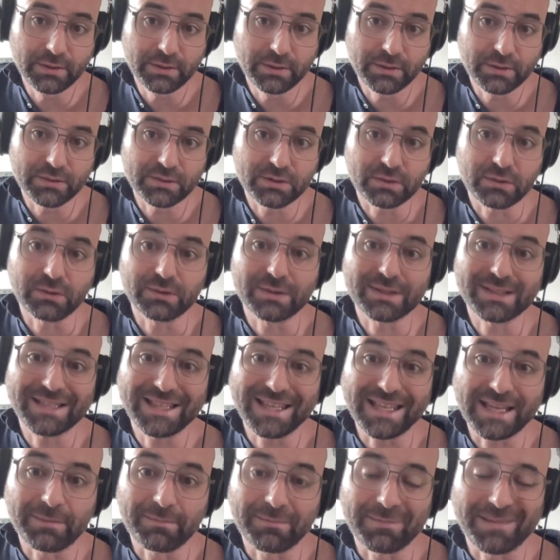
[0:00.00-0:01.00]
so
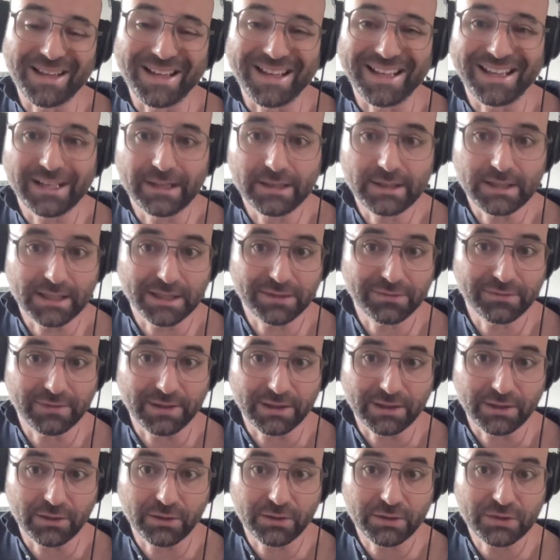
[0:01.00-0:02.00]
see I'm adding
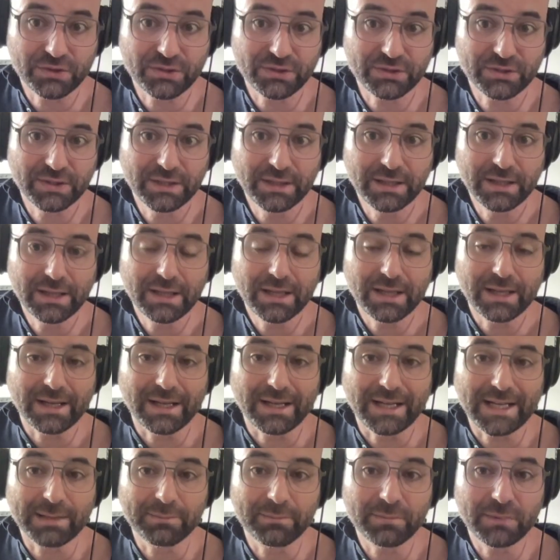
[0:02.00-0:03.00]
fingers,
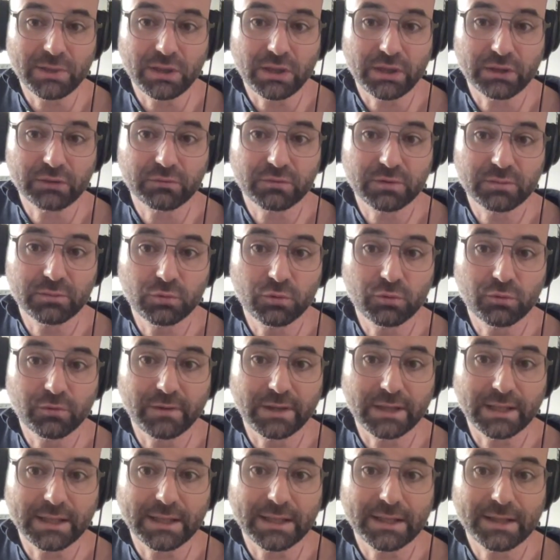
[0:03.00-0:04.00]
I'm not
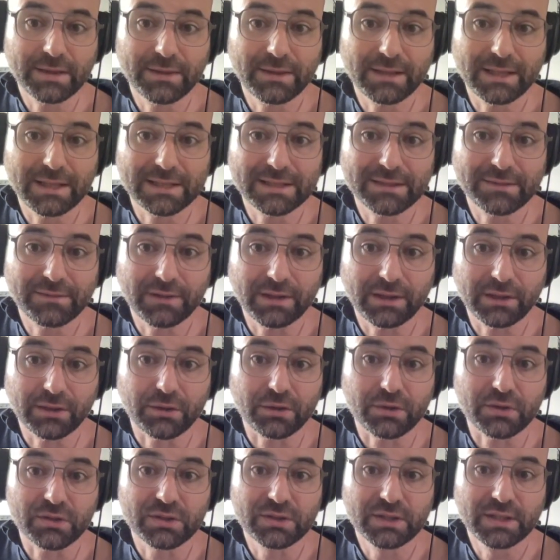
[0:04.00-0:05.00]
removing these
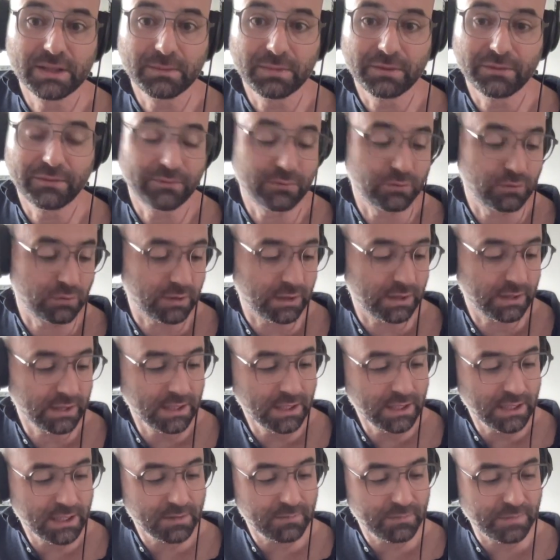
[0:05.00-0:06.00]
fingers before,
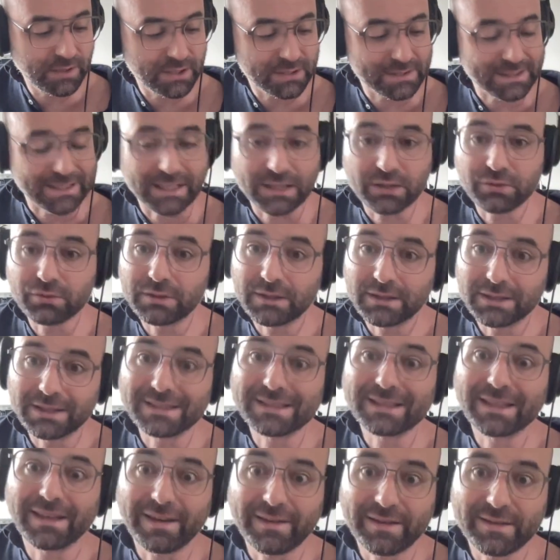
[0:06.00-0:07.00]
because actually
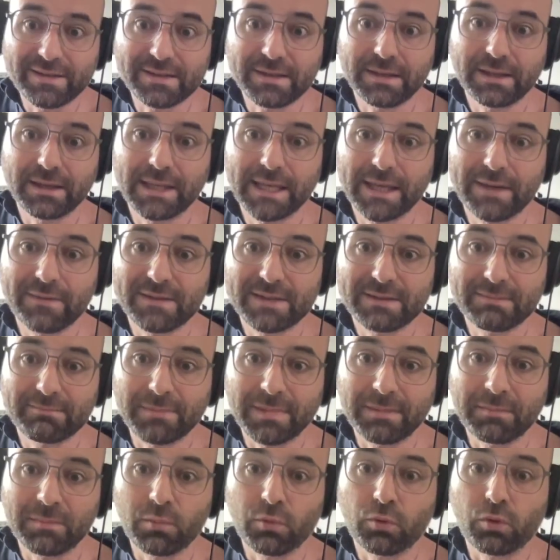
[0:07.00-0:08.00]
this gives
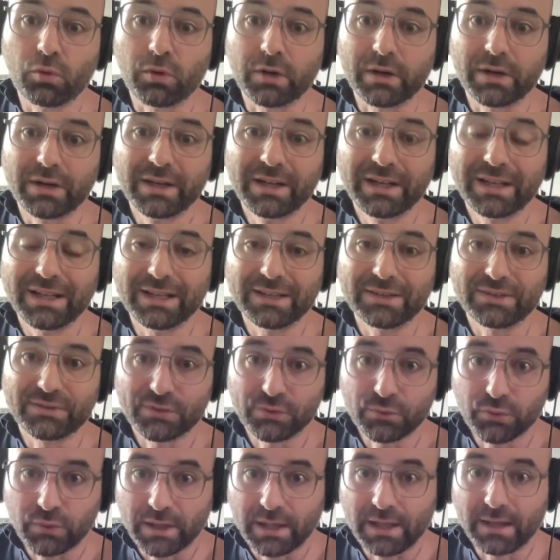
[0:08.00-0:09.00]
me more
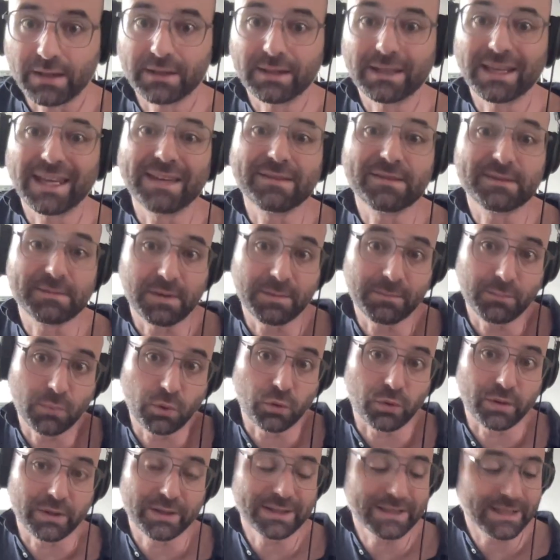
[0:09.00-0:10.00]
strength, gives me
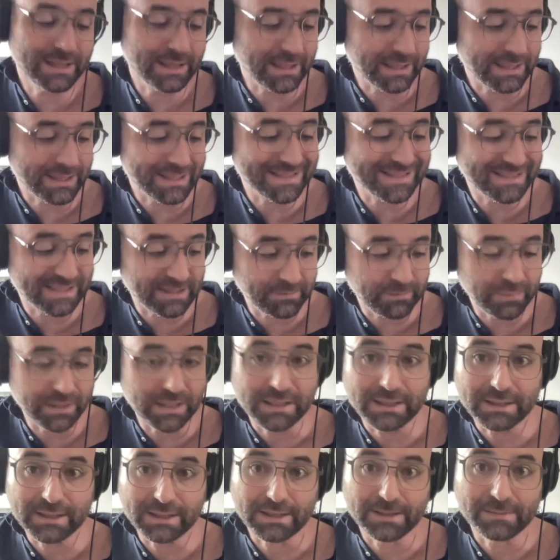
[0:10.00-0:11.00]
more
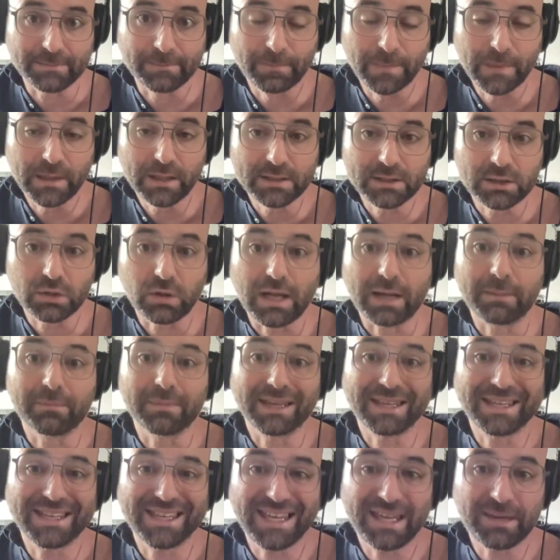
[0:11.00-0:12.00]
stability. So I'm
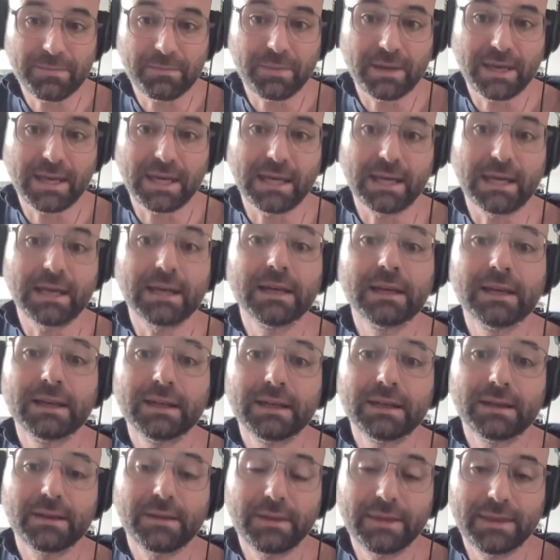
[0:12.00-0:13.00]
keeping
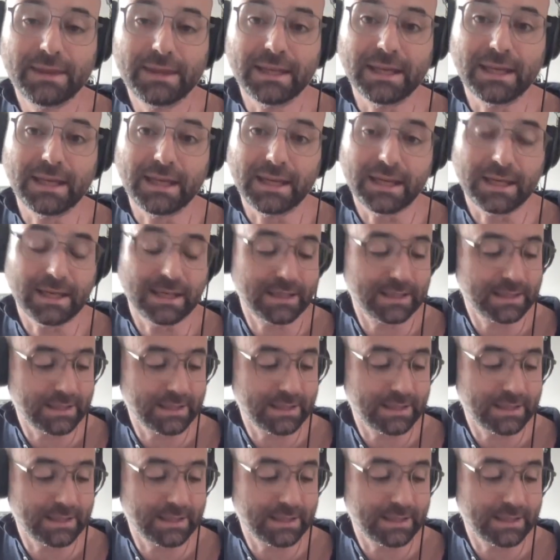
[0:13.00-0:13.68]
the